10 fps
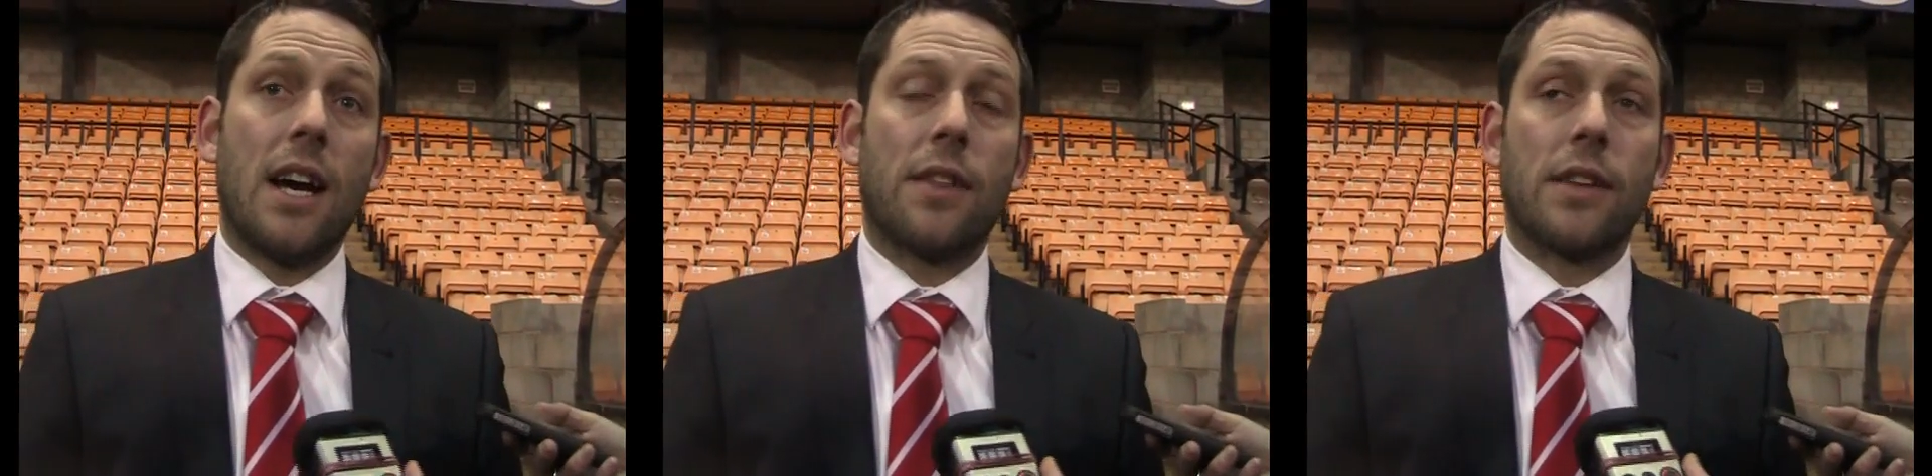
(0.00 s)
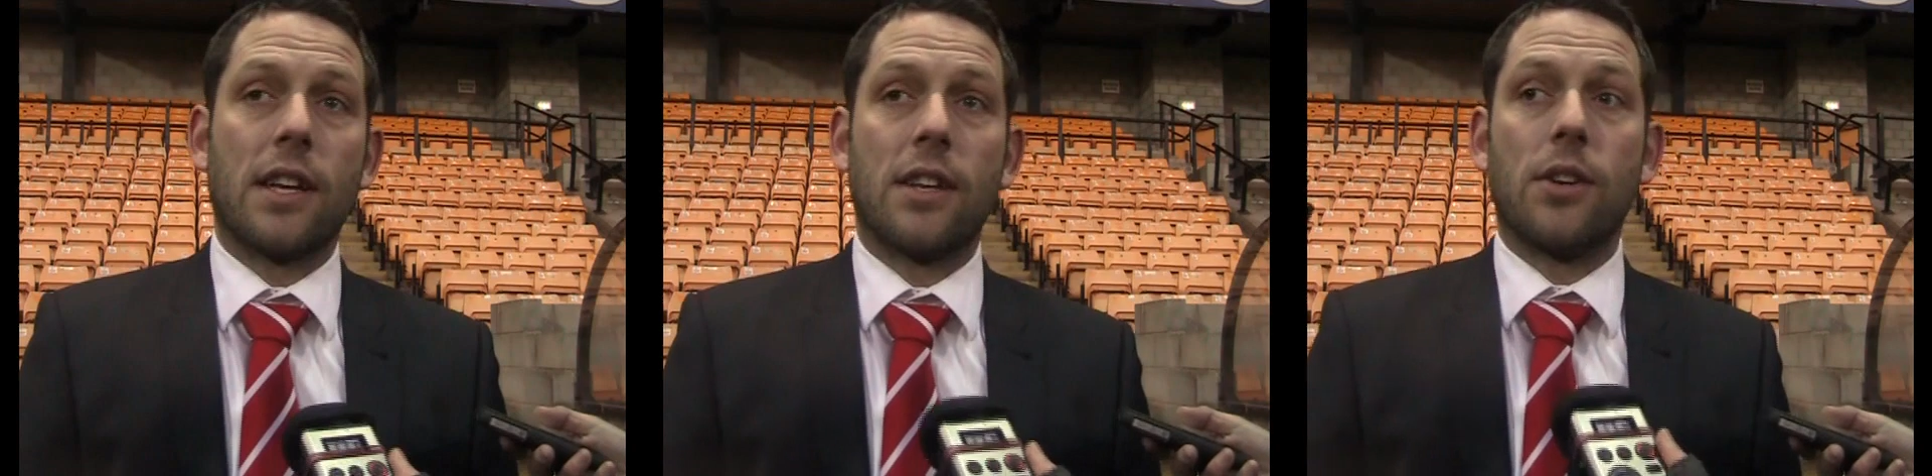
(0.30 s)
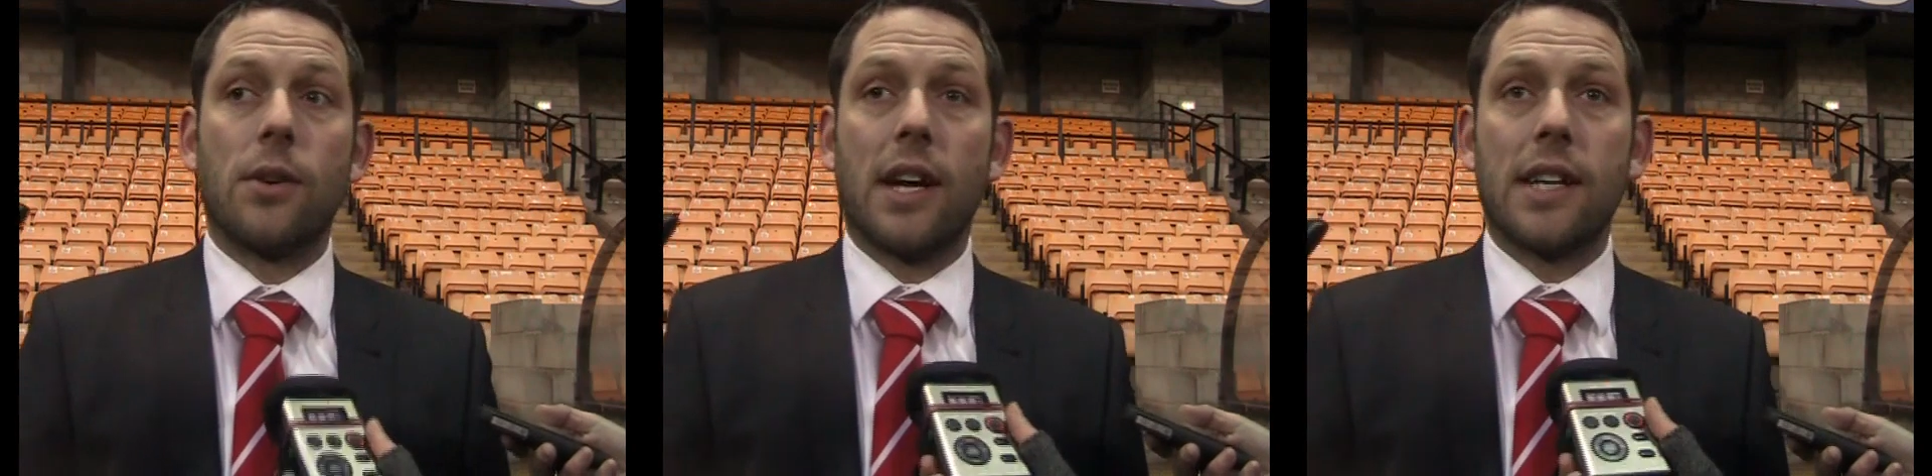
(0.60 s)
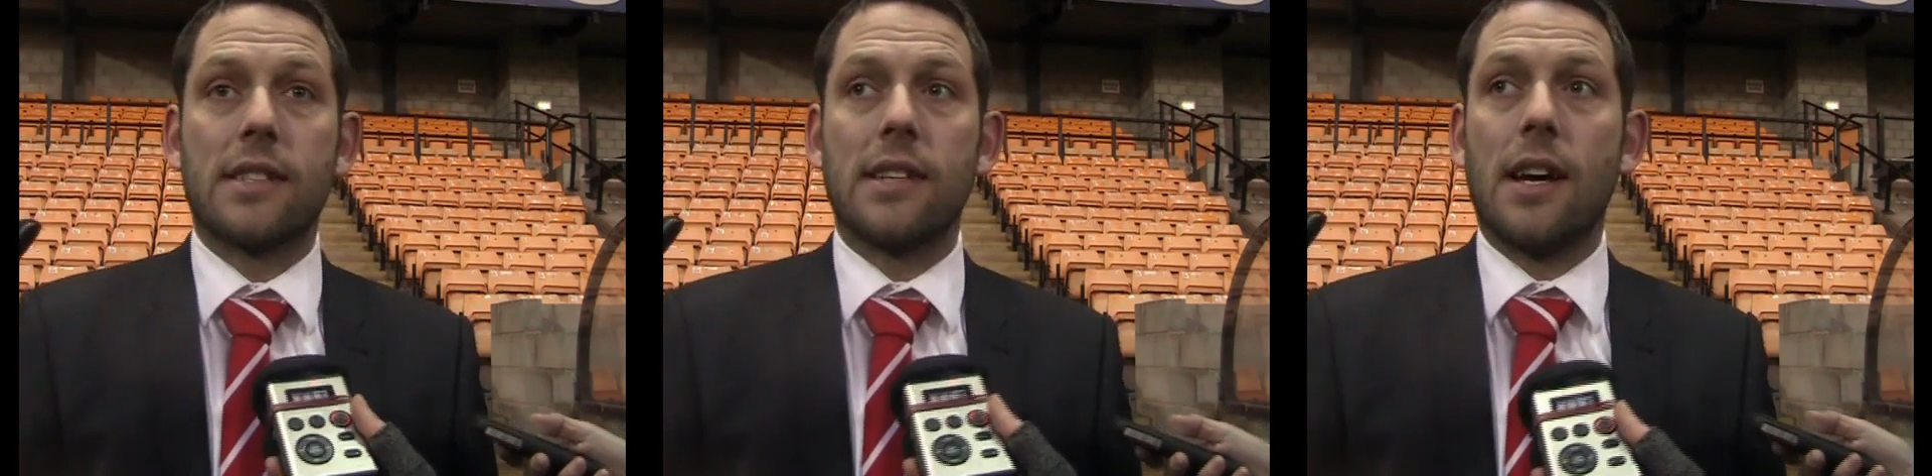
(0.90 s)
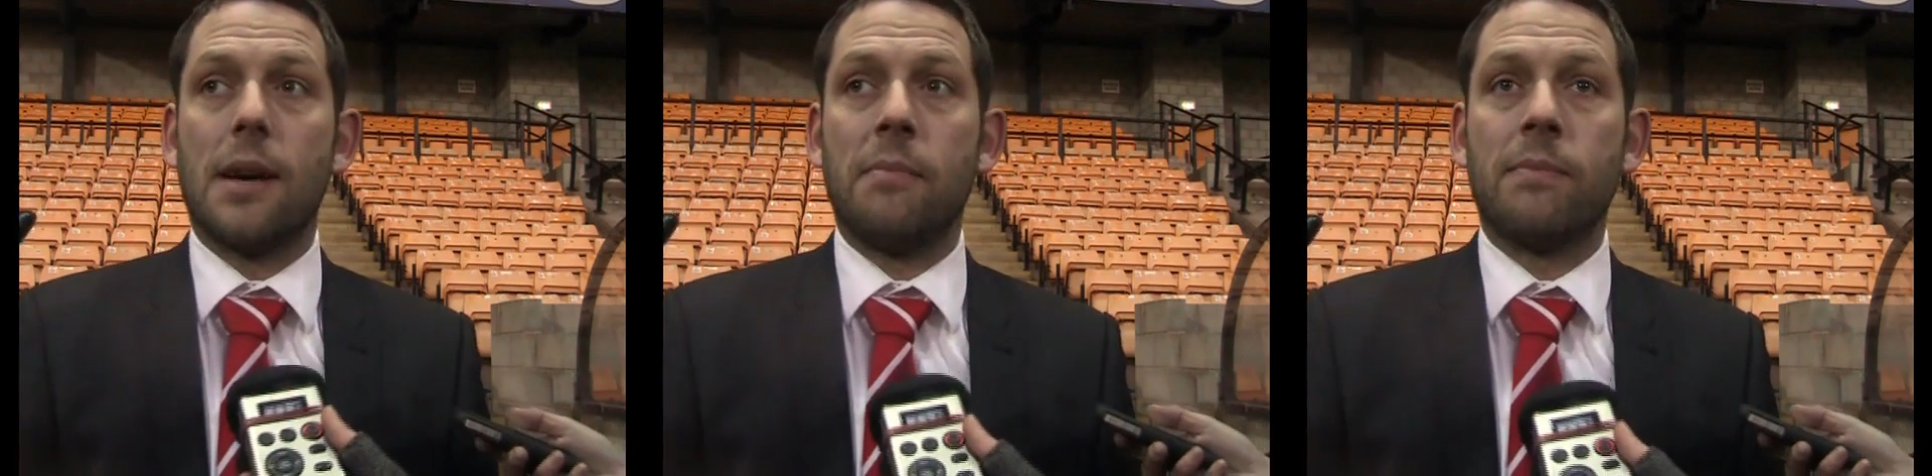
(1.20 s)
I think you do, yes.
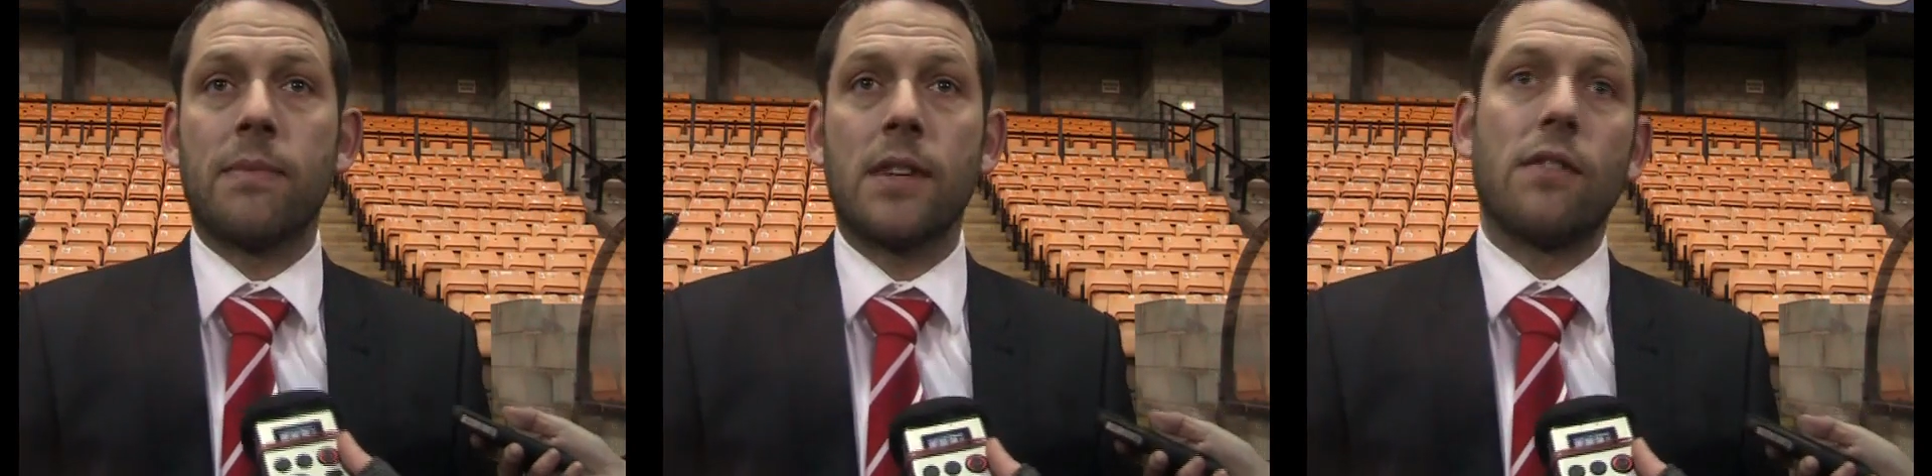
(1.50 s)
Um,